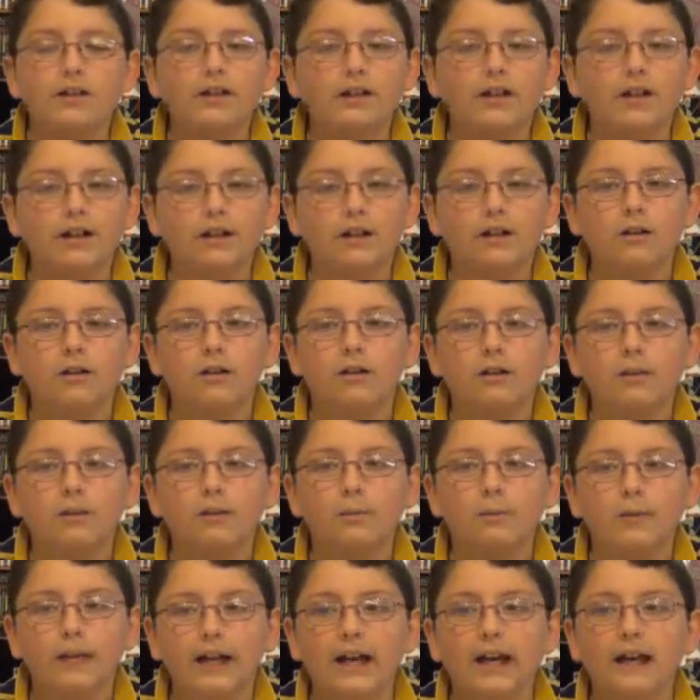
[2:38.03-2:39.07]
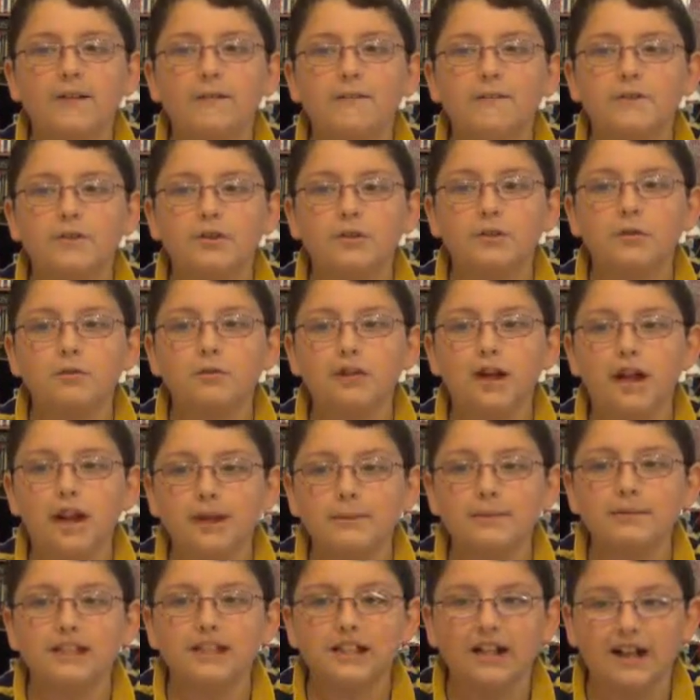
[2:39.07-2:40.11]
Here, we have 2
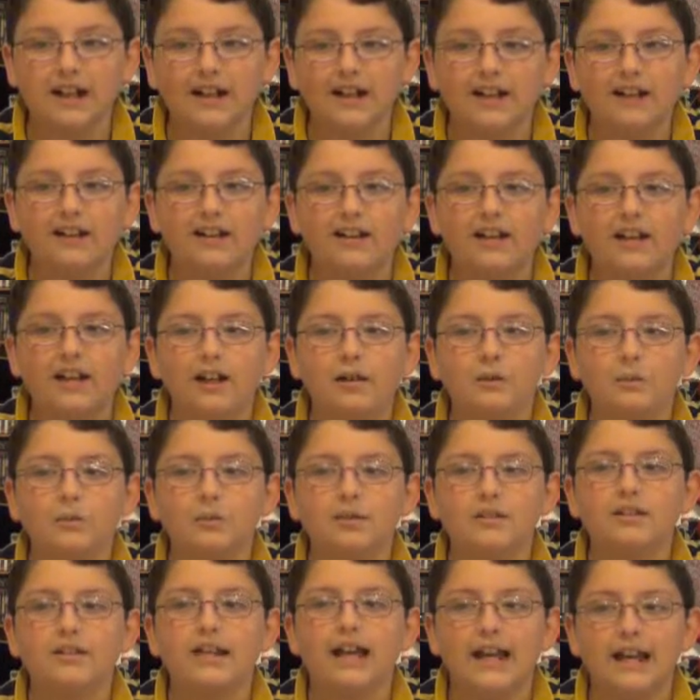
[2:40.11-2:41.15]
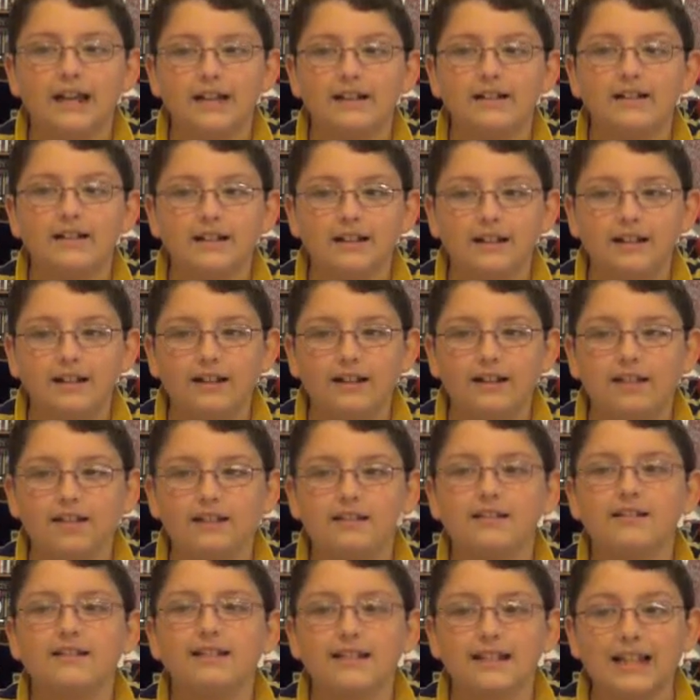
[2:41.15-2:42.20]
times 9 equals 18
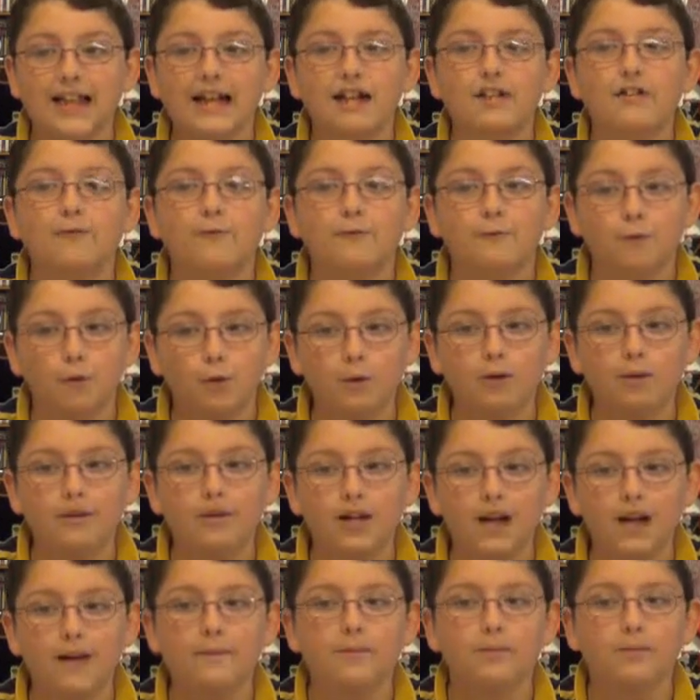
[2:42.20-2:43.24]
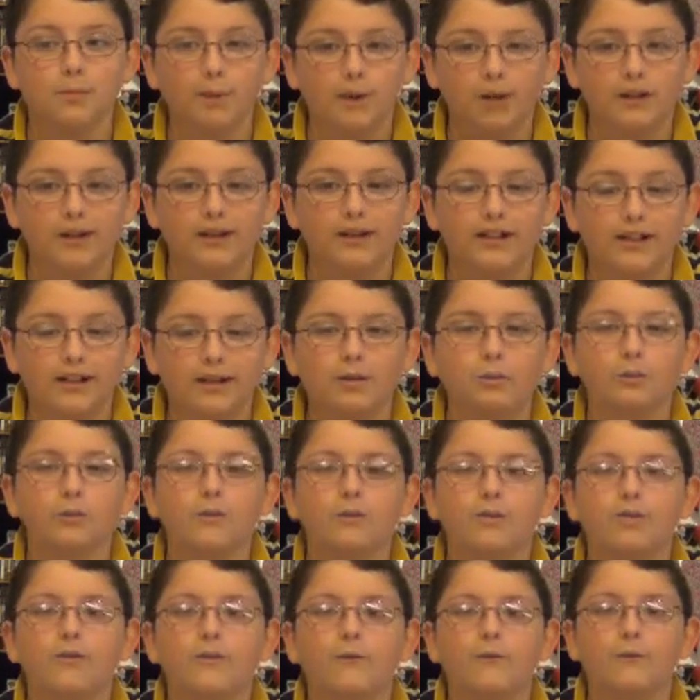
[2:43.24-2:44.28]
/ 4 times 1
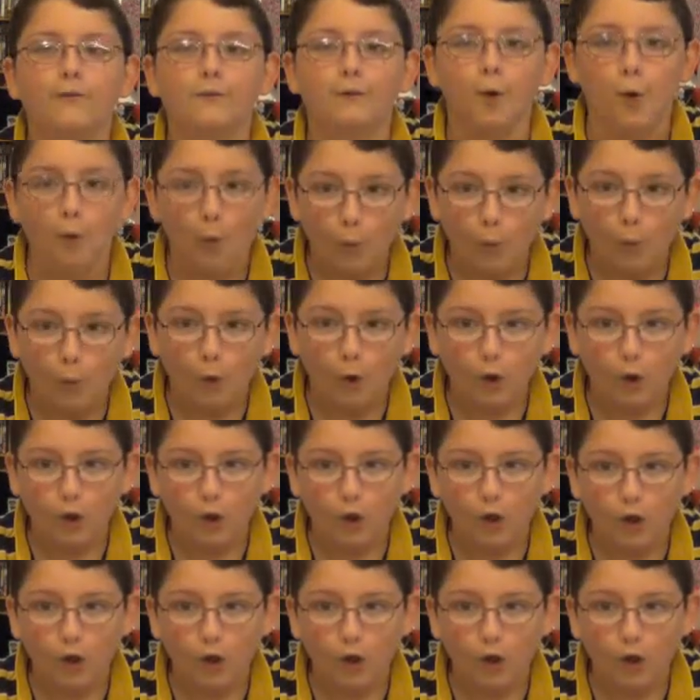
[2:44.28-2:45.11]
equals 4.